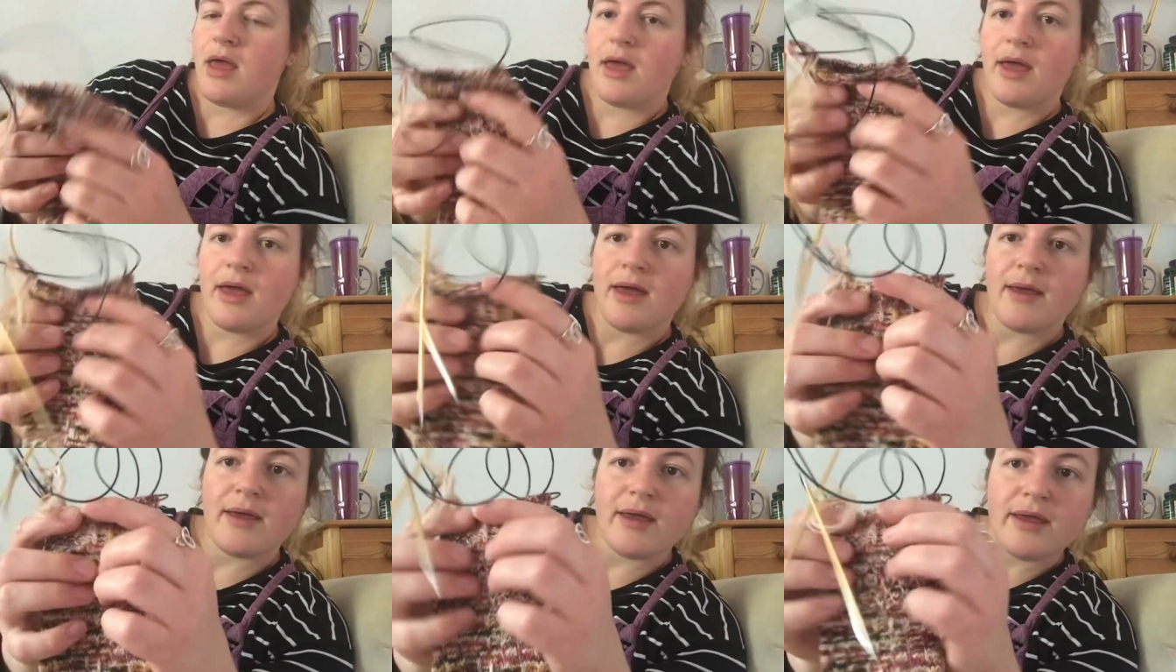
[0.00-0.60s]

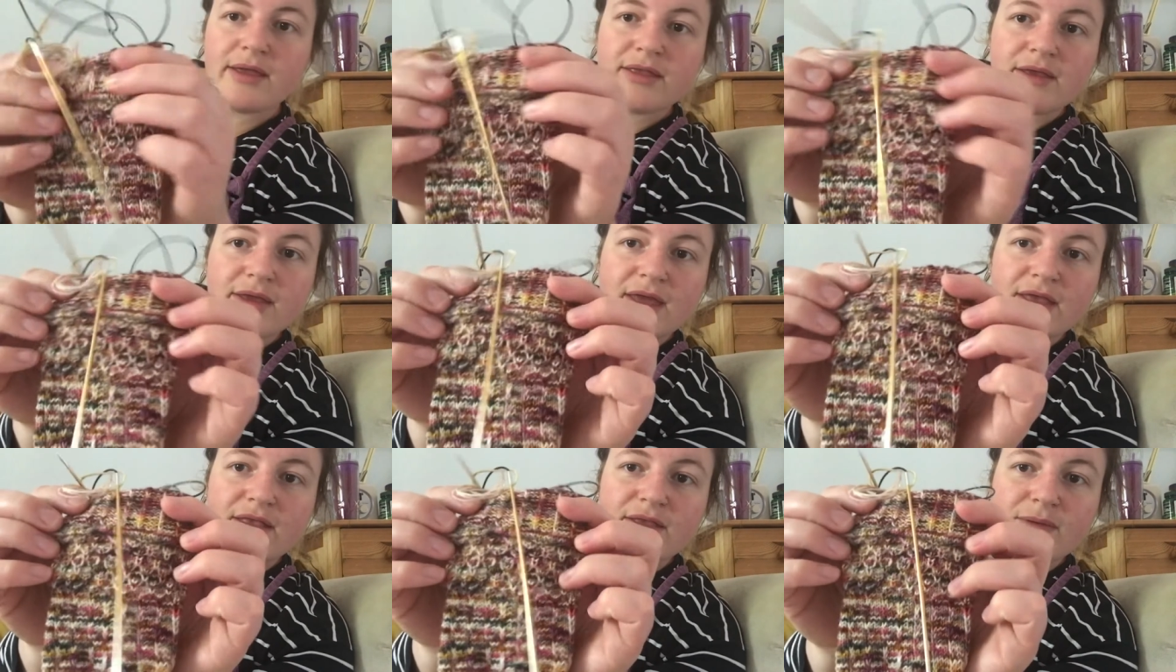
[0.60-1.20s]
Uh, so
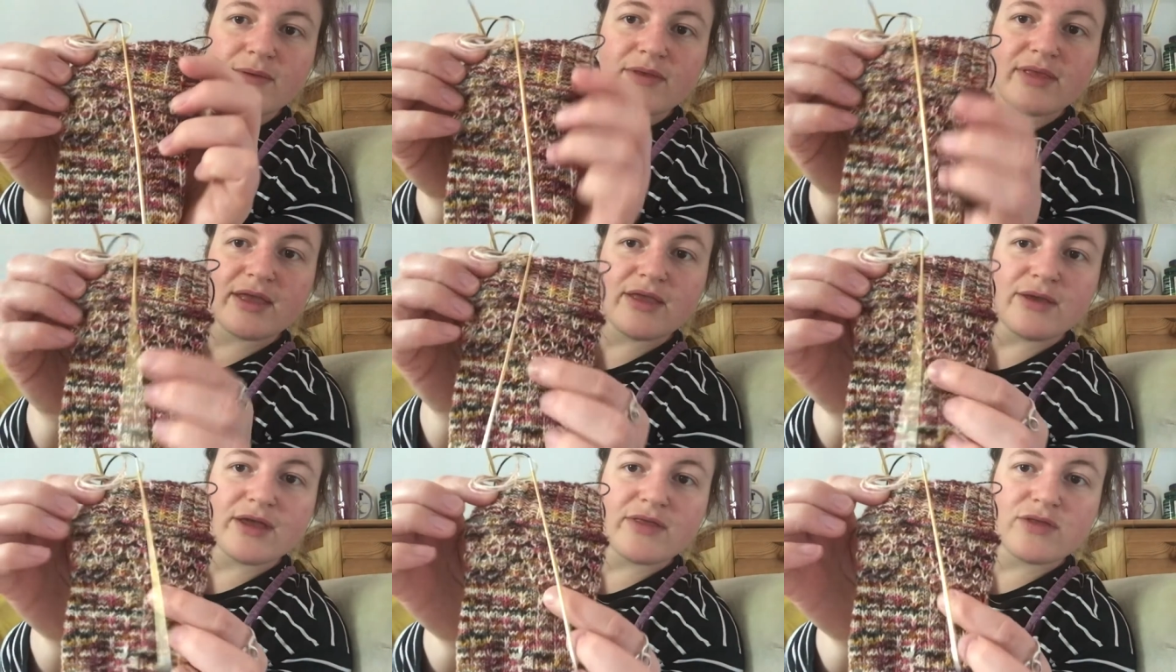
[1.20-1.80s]
yeah, so
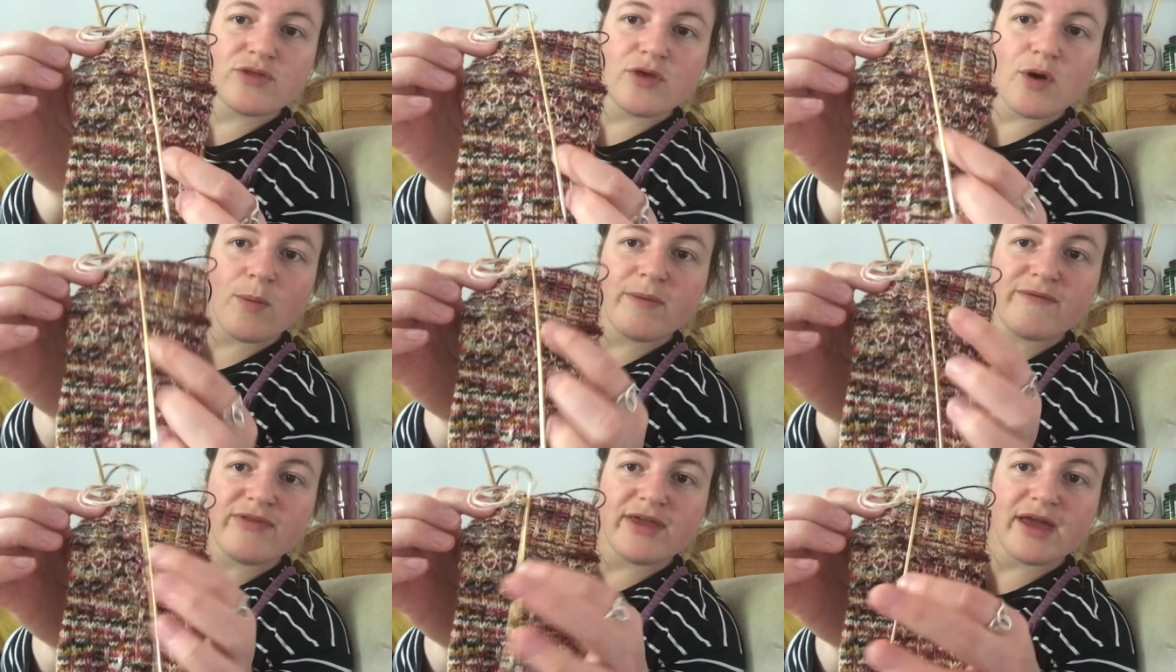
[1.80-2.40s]
then you get the
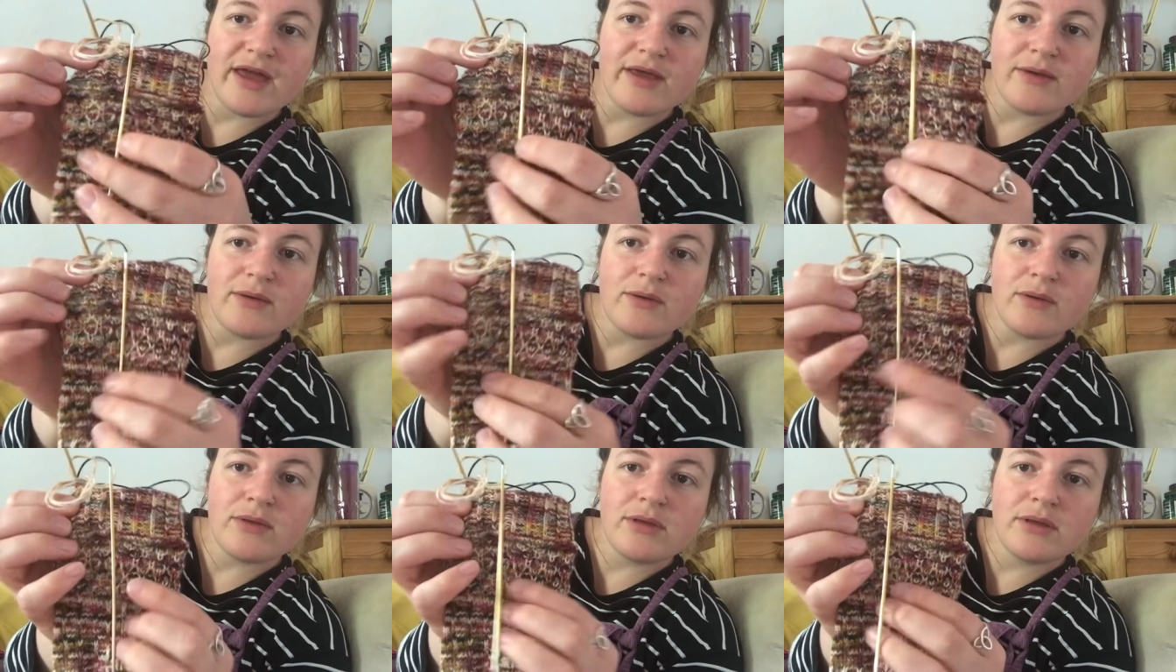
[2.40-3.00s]
top of the
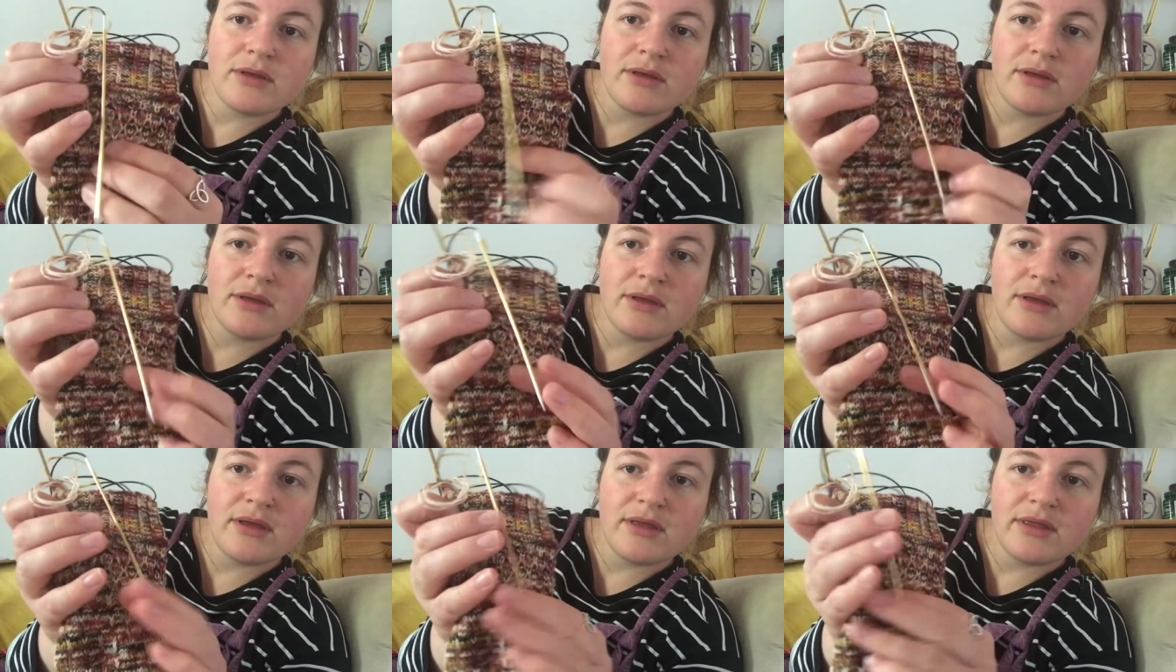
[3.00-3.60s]
acorn
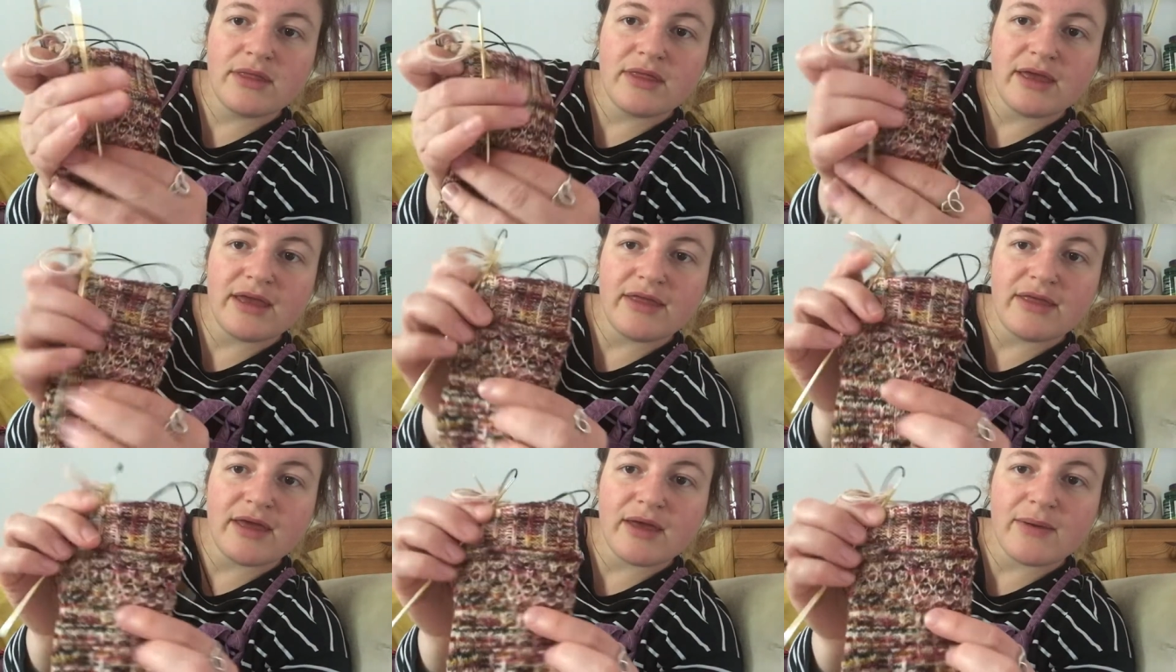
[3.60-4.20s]

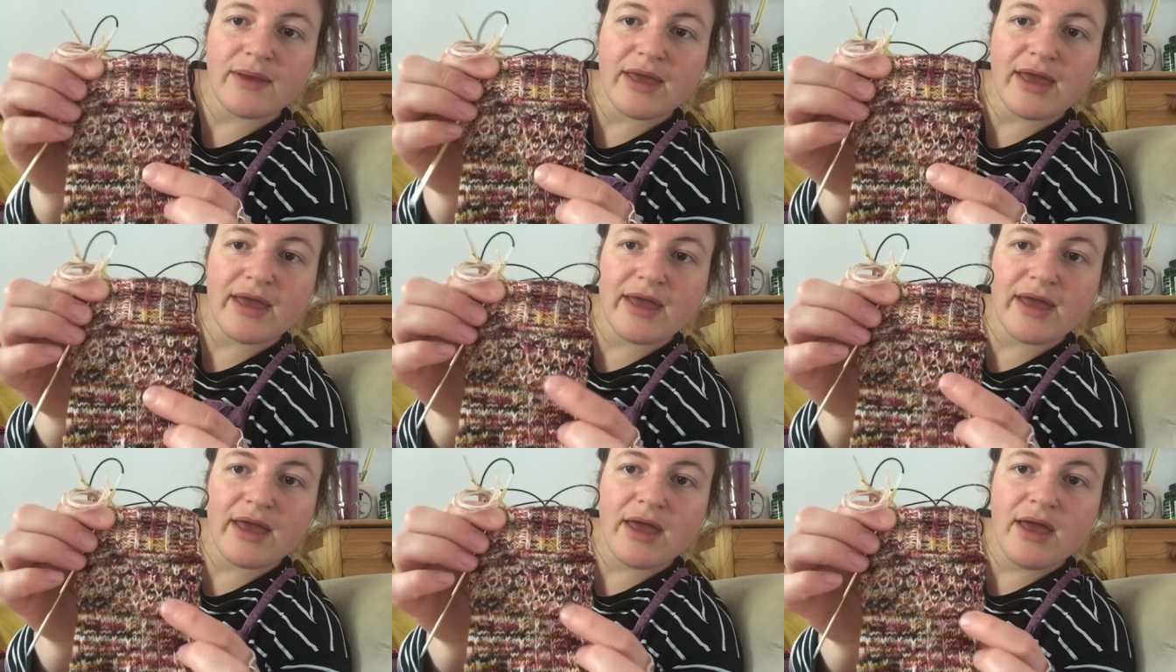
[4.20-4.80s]
detail
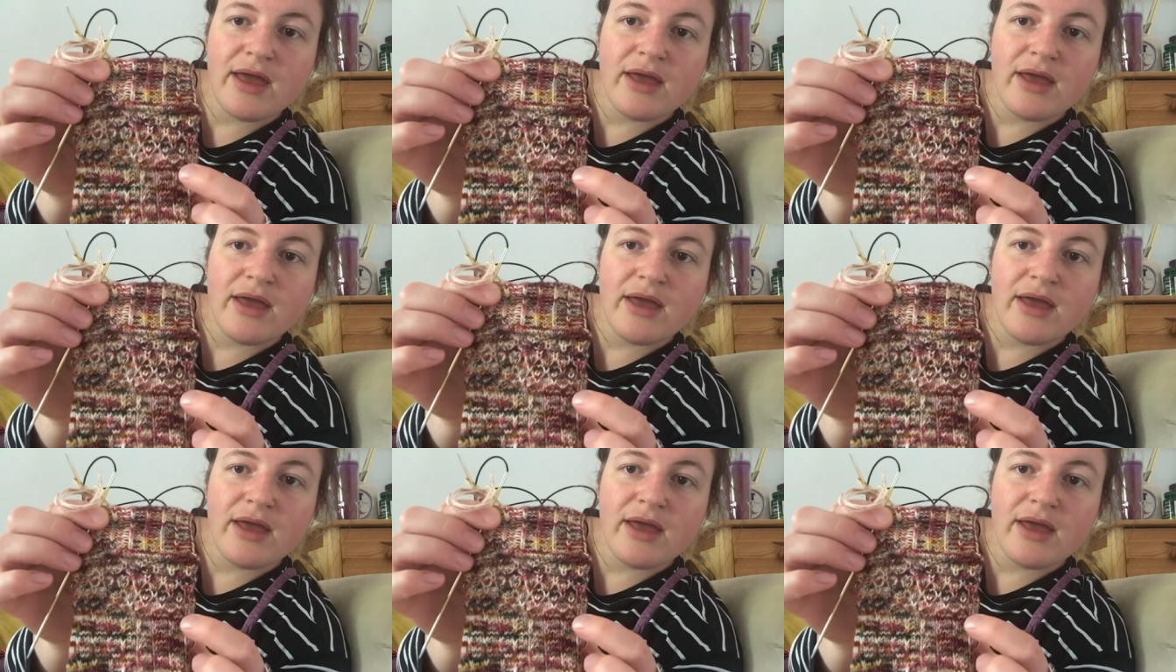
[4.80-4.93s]
here,